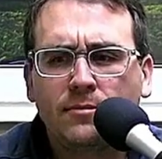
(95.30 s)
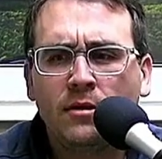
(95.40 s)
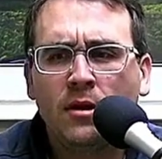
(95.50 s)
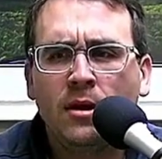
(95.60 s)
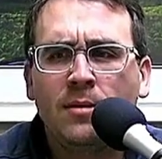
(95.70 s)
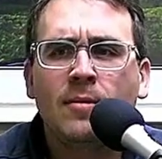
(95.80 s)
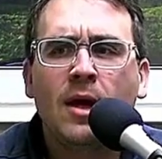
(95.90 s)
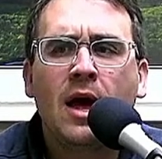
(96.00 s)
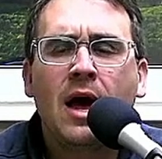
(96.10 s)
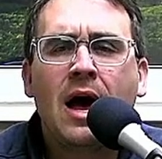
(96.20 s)
um,
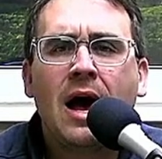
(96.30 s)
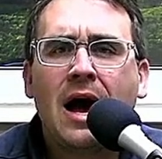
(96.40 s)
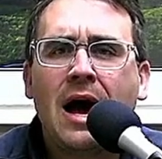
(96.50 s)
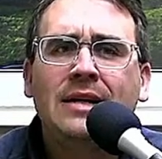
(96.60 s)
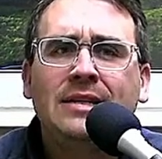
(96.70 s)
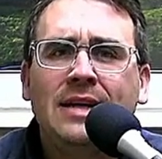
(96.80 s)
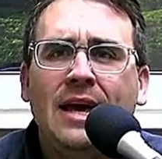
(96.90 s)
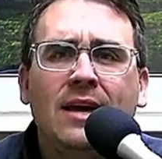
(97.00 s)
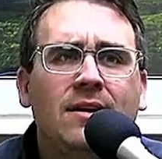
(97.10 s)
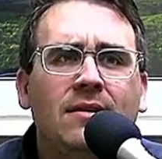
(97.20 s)
I
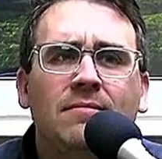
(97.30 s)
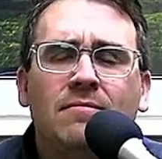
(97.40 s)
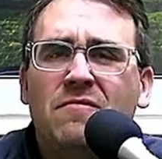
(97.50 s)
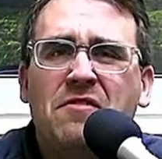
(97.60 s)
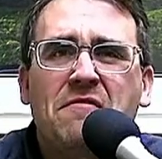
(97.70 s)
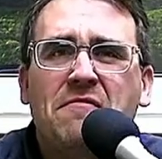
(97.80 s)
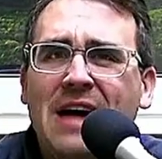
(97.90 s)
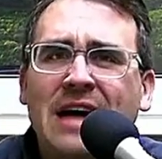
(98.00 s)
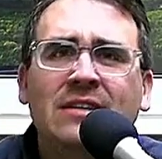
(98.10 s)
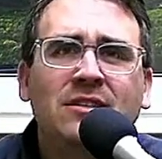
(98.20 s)
take the
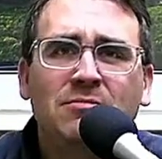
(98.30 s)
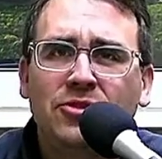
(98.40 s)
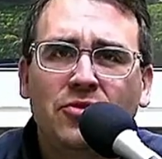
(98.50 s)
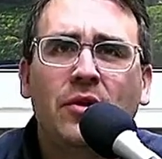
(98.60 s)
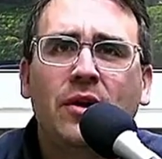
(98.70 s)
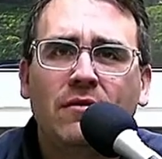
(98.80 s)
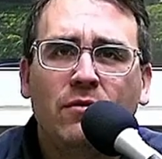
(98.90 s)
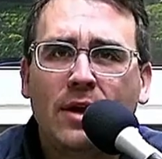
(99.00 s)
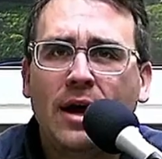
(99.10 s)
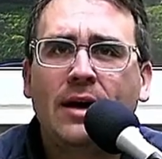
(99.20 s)
vast majority of
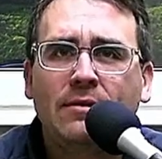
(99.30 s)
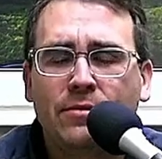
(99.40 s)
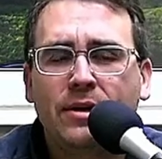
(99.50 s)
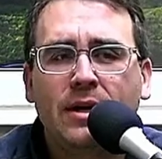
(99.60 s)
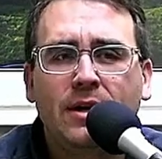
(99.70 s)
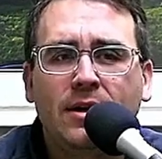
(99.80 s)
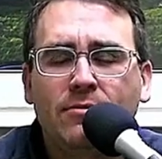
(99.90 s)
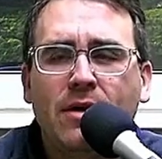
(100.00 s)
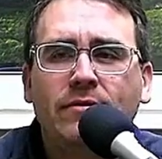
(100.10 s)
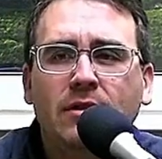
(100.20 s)
what I read in
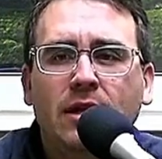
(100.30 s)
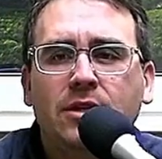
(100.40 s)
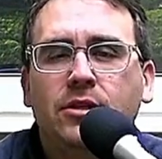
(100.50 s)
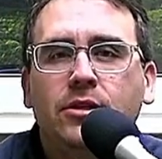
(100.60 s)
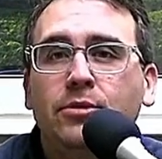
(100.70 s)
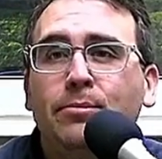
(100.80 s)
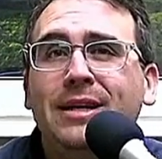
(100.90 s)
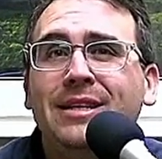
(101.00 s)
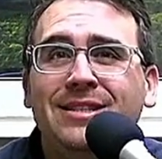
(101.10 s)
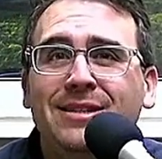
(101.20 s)
Revelation to
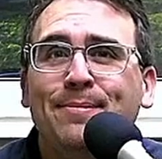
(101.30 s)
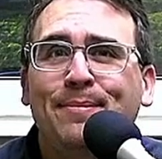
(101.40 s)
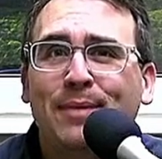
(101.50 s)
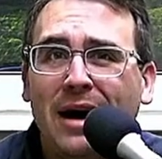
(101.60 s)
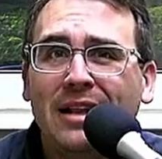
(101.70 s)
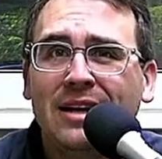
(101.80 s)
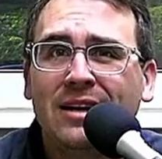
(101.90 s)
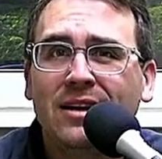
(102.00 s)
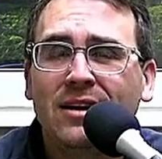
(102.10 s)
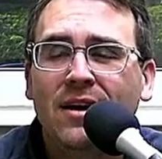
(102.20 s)
be
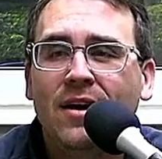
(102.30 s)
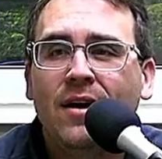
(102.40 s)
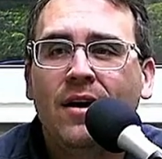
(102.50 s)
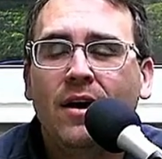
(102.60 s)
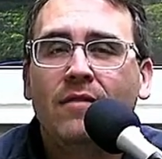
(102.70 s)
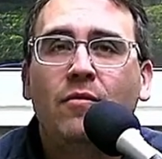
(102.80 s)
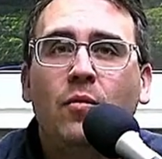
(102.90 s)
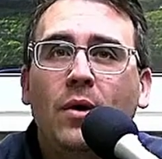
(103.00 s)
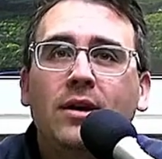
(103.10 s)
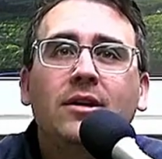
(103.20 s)
symbolic of
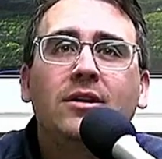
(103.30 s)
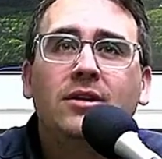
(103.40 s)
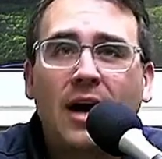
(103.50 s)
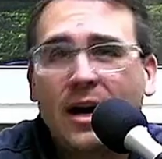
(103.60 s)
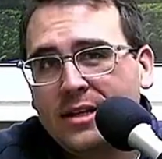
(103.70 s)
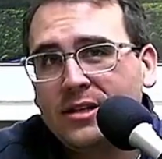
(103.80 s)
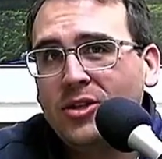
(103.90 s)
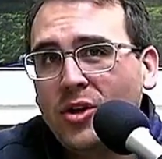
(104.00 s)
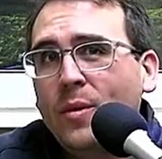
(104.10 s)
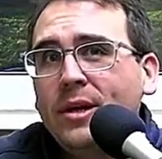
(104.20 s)
what God is
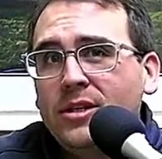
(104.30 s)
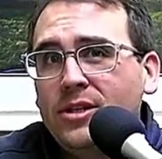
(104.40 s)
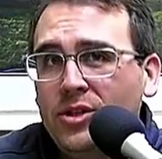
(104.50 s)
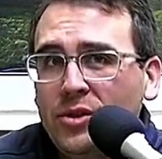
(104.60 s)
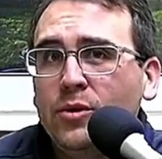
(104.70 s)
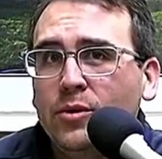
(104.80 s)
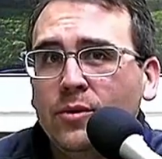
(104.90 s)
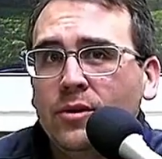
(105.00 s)
going to do